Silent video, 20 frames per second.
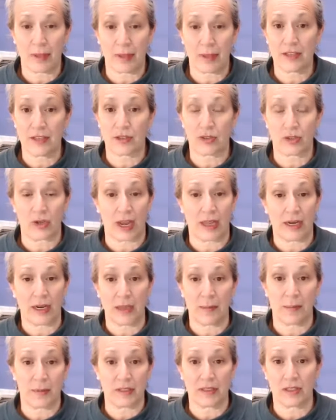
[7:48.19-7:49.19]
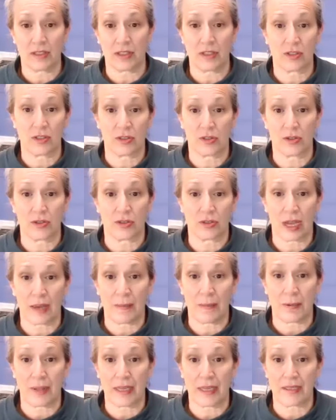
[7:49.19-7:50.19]
place or any business
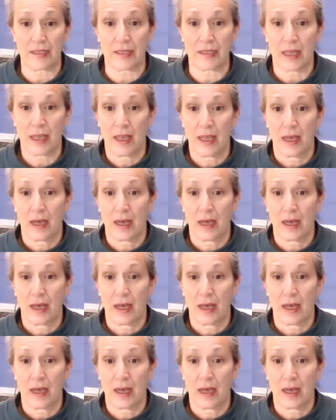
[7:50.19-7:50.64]
type place,